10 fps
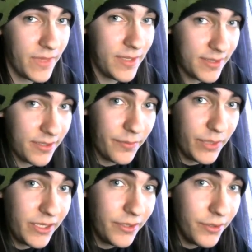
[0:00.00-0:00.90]
It's gonna
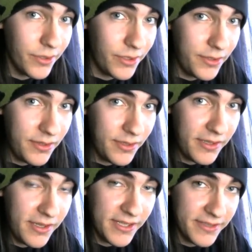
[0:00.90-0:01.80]
be good
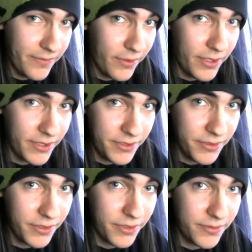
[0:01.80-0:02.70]
as far as
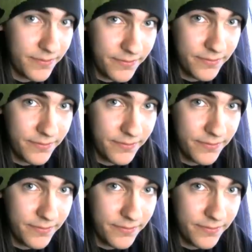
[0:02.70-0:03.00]
you're